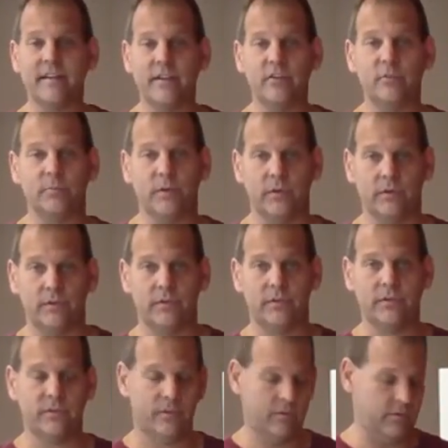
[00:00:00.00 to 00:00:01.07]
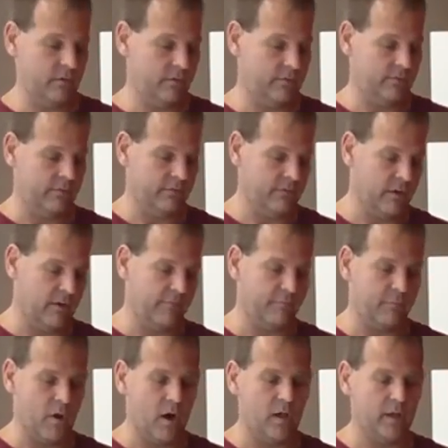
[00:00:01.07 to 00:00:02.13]
teaspoons
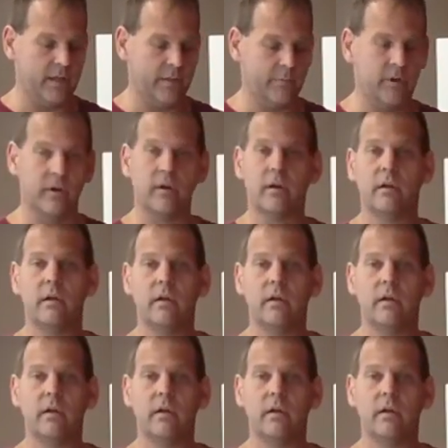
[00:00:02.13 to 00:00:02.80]
of polymer